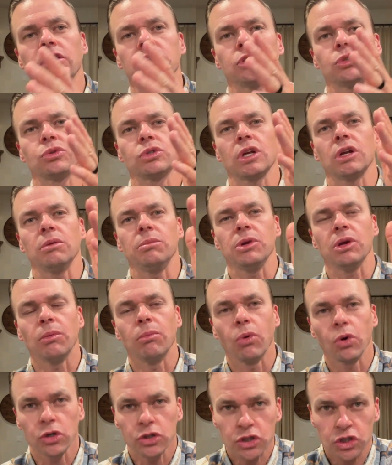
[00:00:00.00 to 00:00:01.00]
This was gonna be a
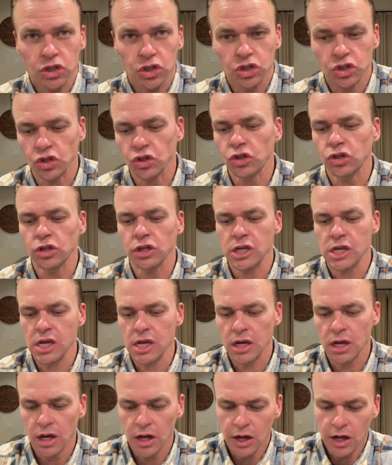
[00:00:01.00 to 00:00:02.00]
more
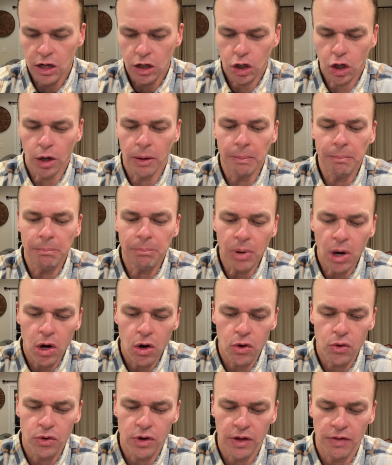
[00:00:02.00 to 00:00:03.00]
sturdy
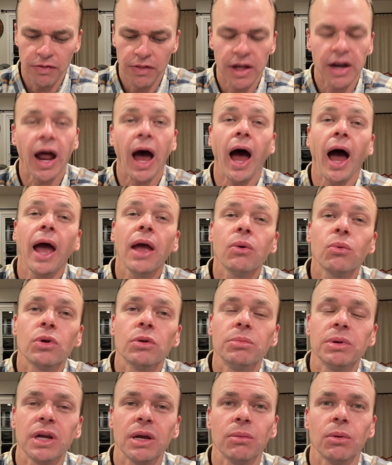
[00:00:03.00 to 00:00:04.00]
component than I would
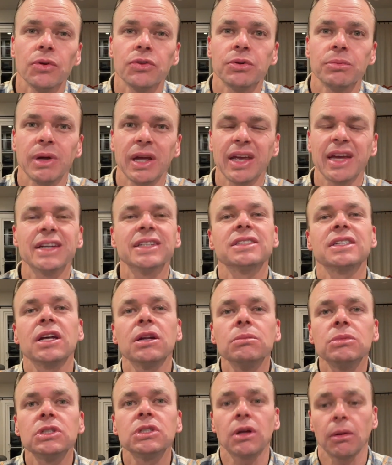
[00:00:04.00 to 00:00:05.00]
be able to make, and it's
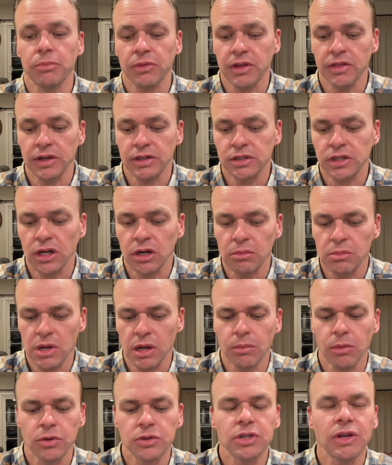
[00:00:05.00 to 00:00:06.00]
gonna be something that's gonna be
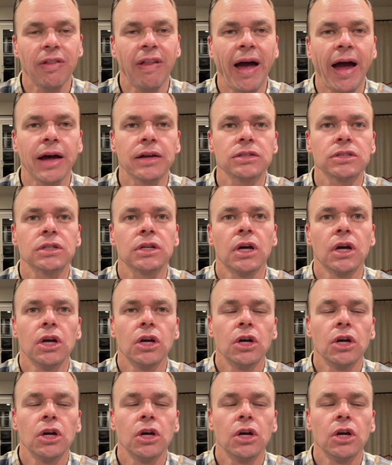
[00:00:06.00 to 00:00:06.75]
able to last.